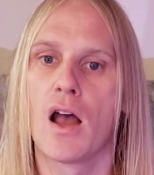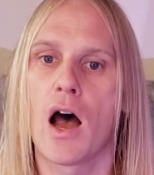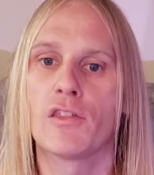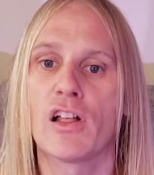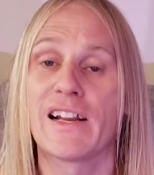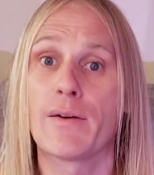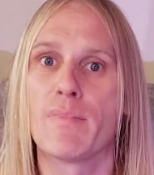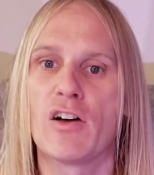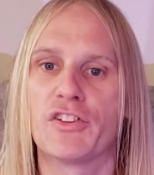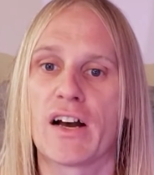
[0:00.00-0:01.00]
Unlike a
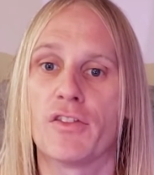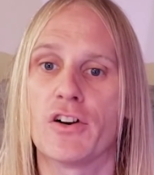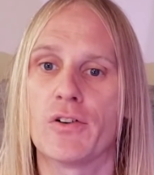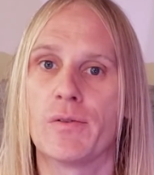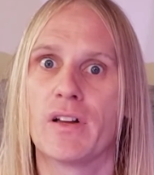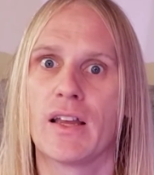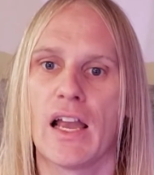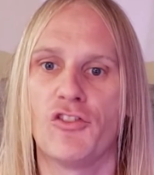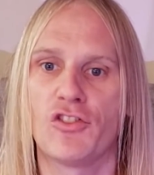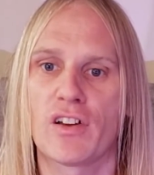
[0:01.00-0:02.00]
meltdown though,
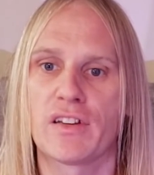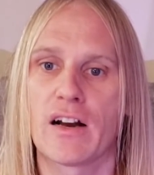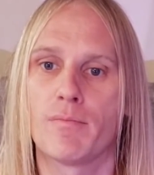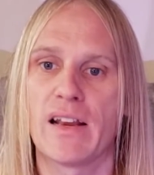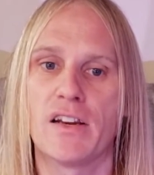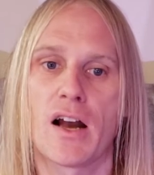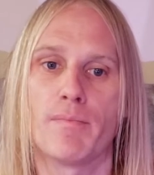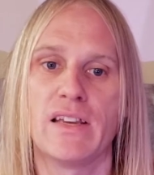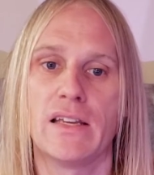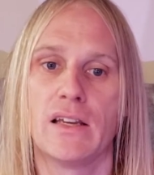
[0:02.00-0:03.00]
a shutdown may not
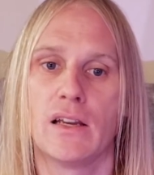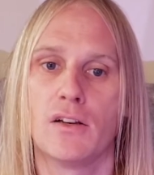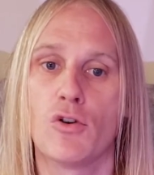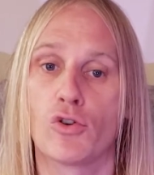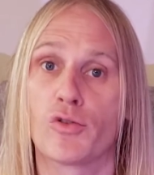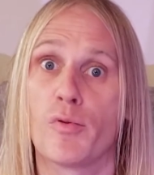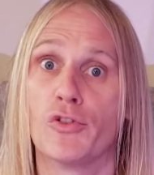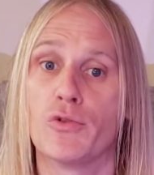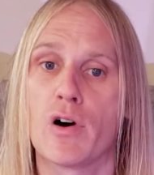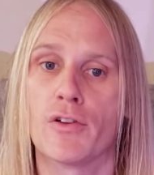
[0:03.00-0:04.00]
be noticeable
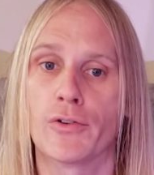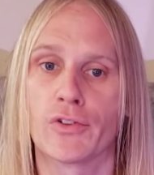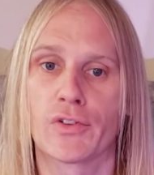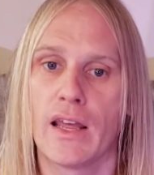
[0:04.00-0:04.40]
to others.